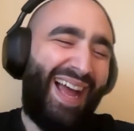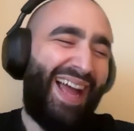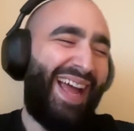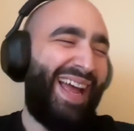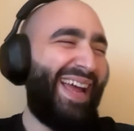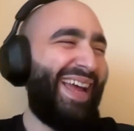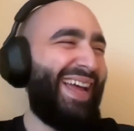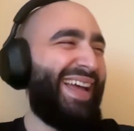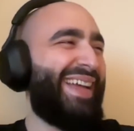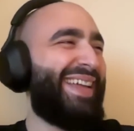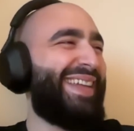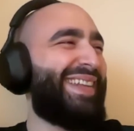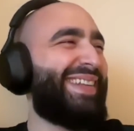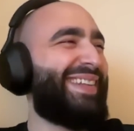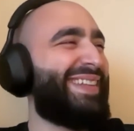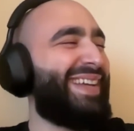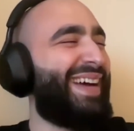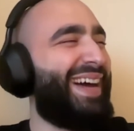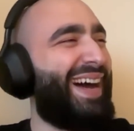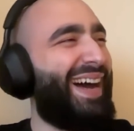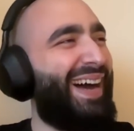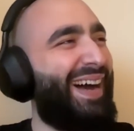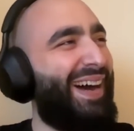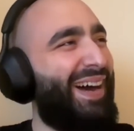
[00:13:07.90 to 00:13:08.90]
And
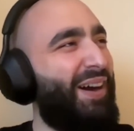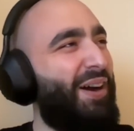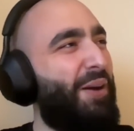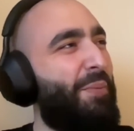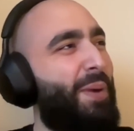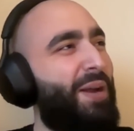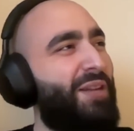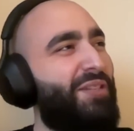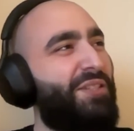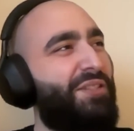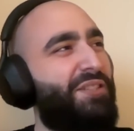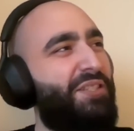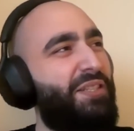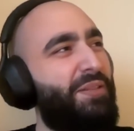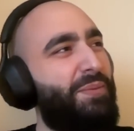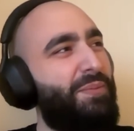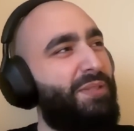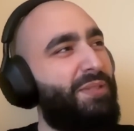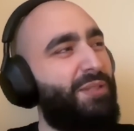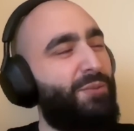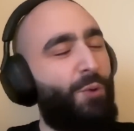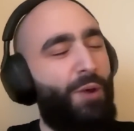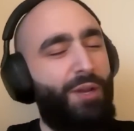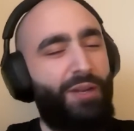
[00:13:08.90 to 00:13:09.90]
a bunch of
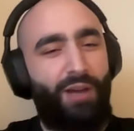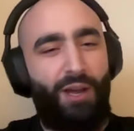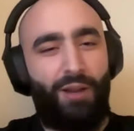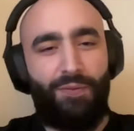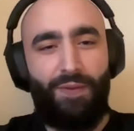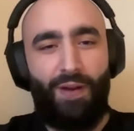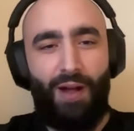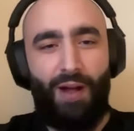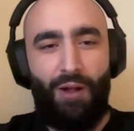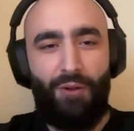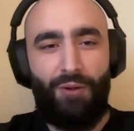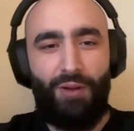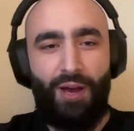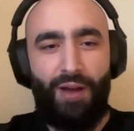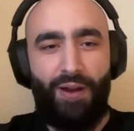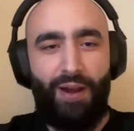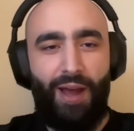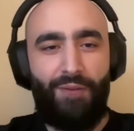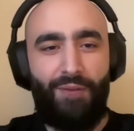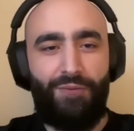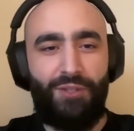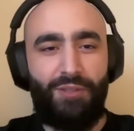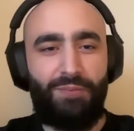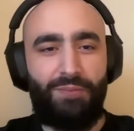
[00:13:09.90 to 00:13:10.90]
teams and whatnot followed on
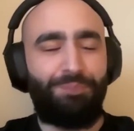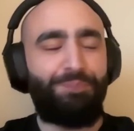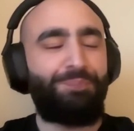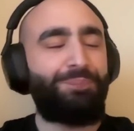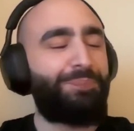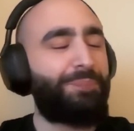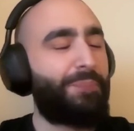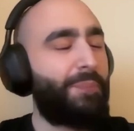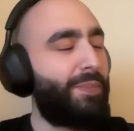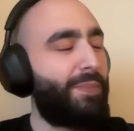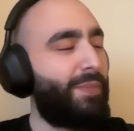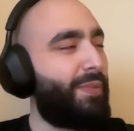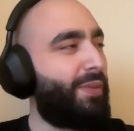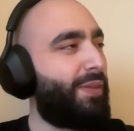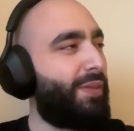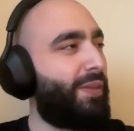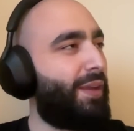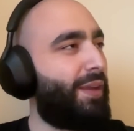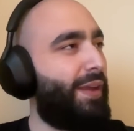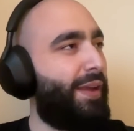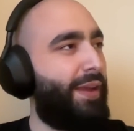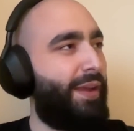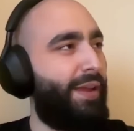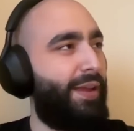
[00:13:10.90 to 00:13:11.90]
after.
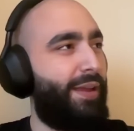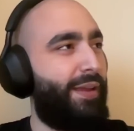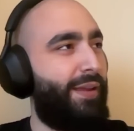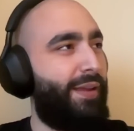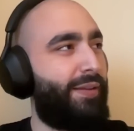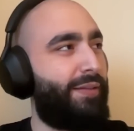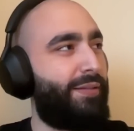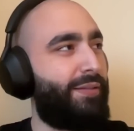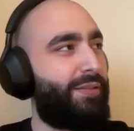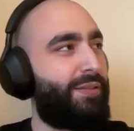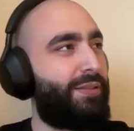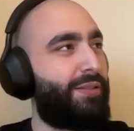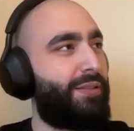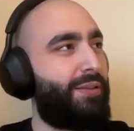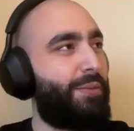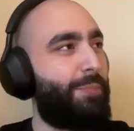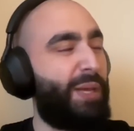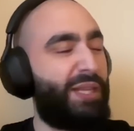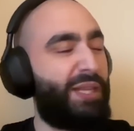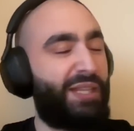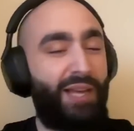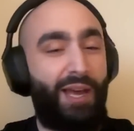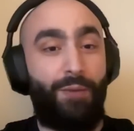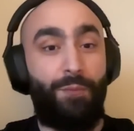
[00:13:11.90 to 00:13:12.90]

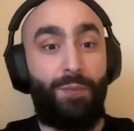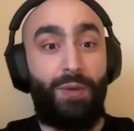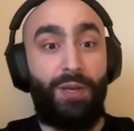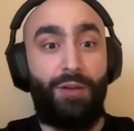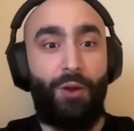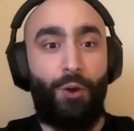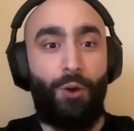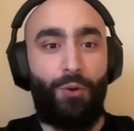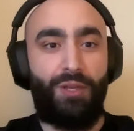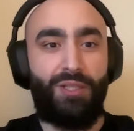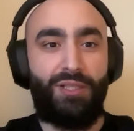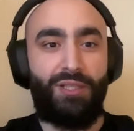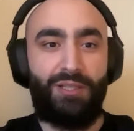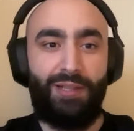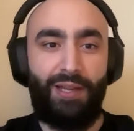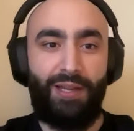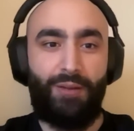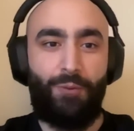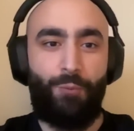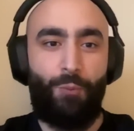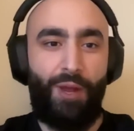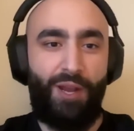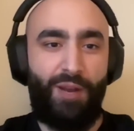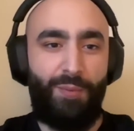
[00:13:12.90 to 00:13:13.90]
But then we noticed,
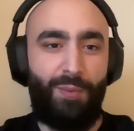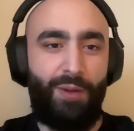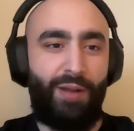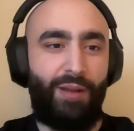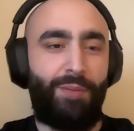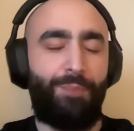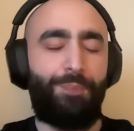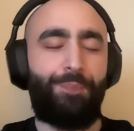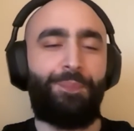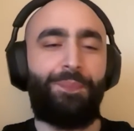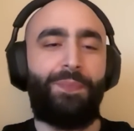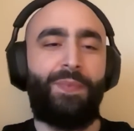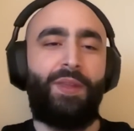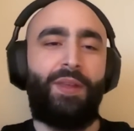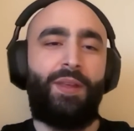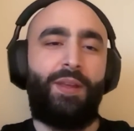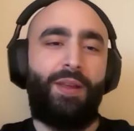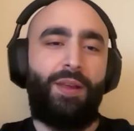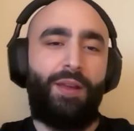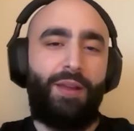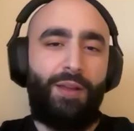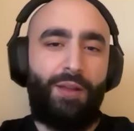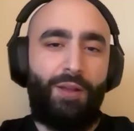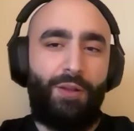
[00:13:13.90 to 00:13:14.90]
like, wait a minute,
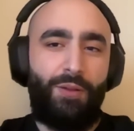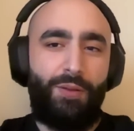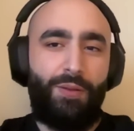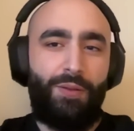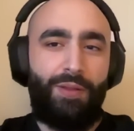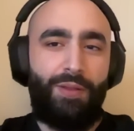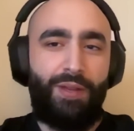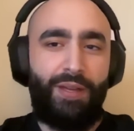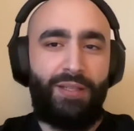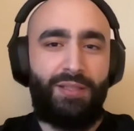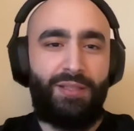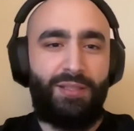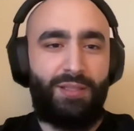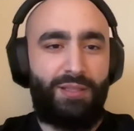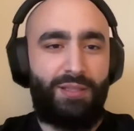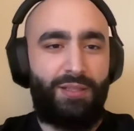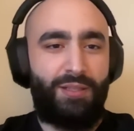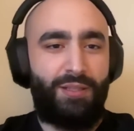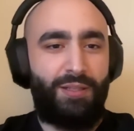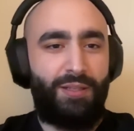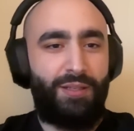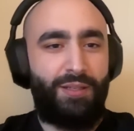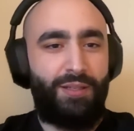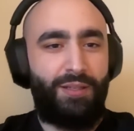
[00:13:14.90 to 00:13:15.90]
this
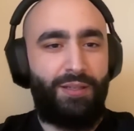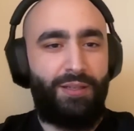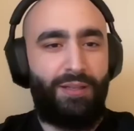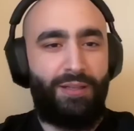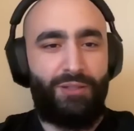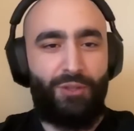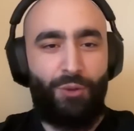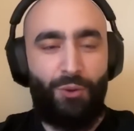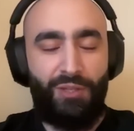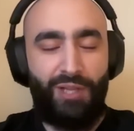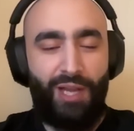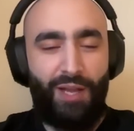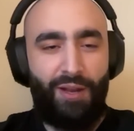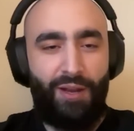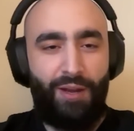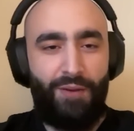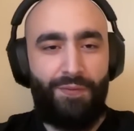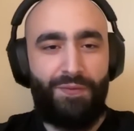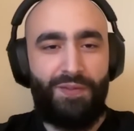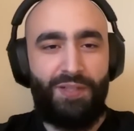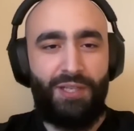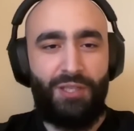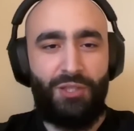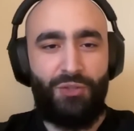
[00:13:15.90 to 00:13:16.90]
is only on
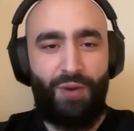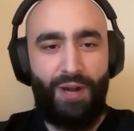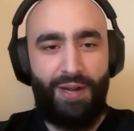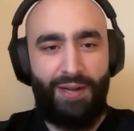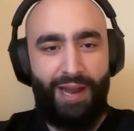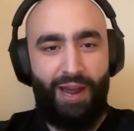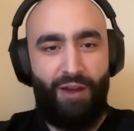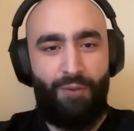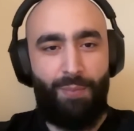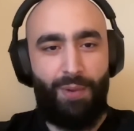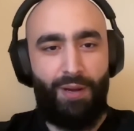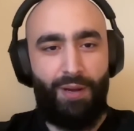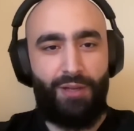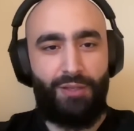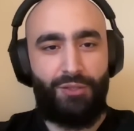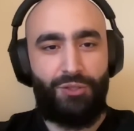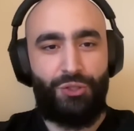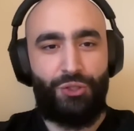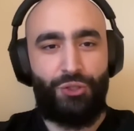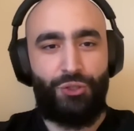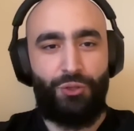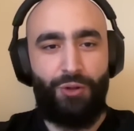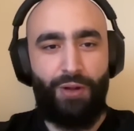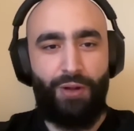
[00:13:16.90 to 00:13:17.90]
NFTs right now, but it
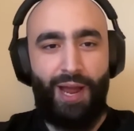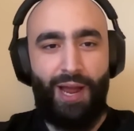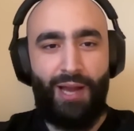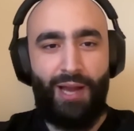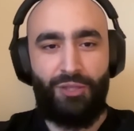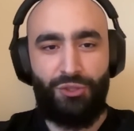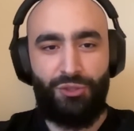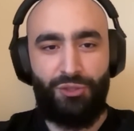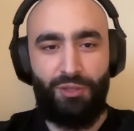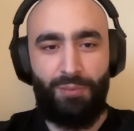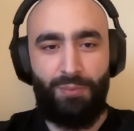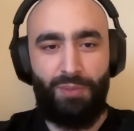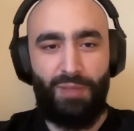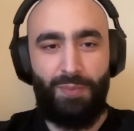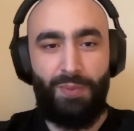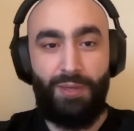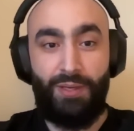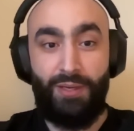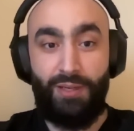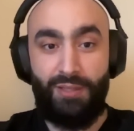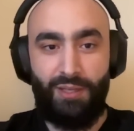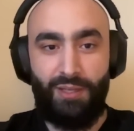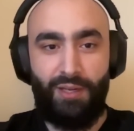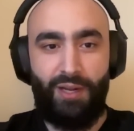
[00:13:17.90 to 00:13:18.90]
should actually be,
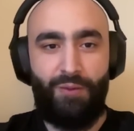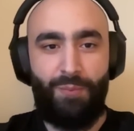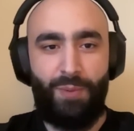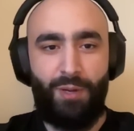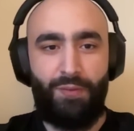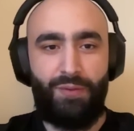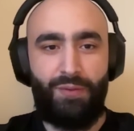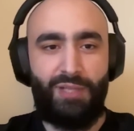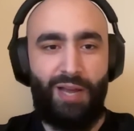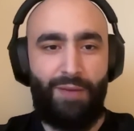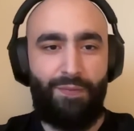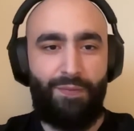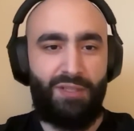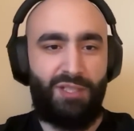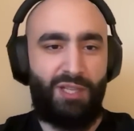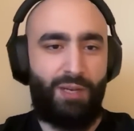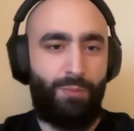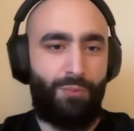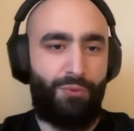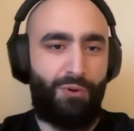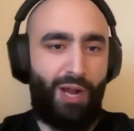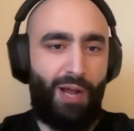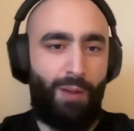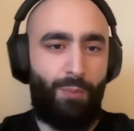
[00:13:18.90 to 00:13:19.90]
because like everybody was having the
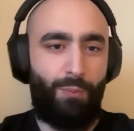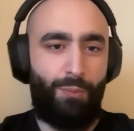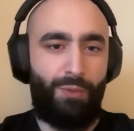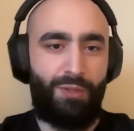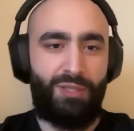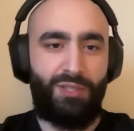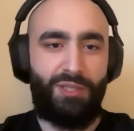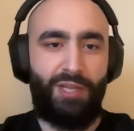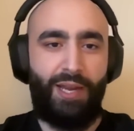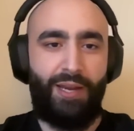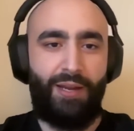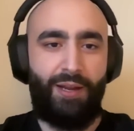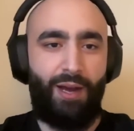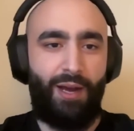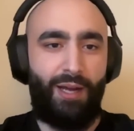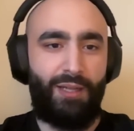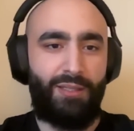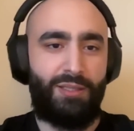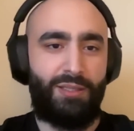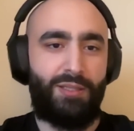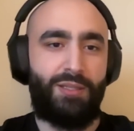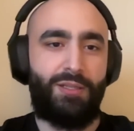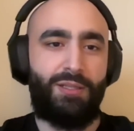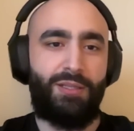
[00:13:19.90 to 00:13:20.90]
same problem with stake
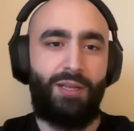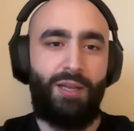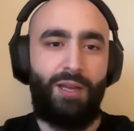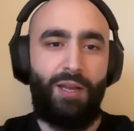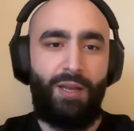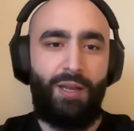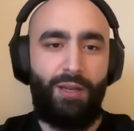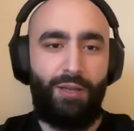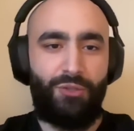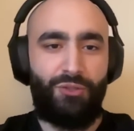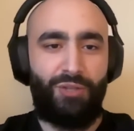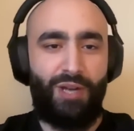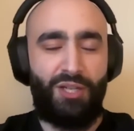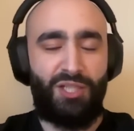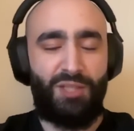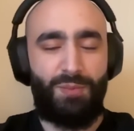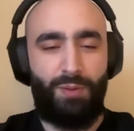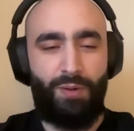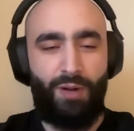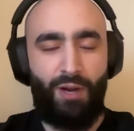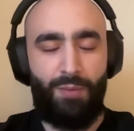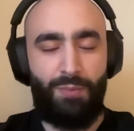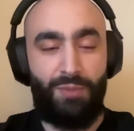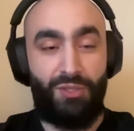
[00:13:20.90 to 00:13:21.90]
costs, it should
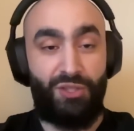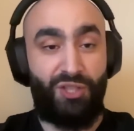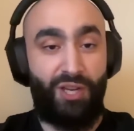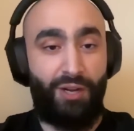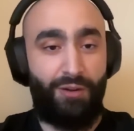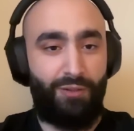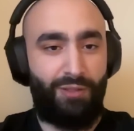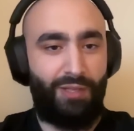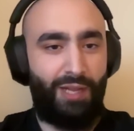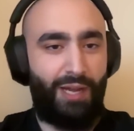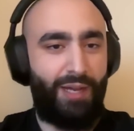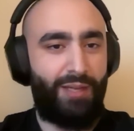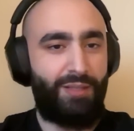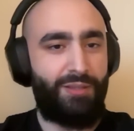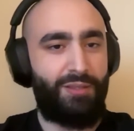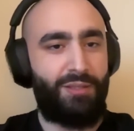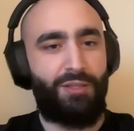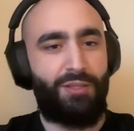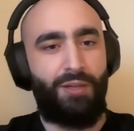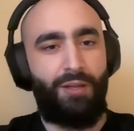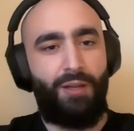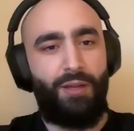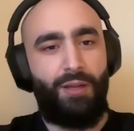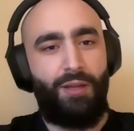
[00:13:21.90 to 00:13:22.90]
actually probably be generalized.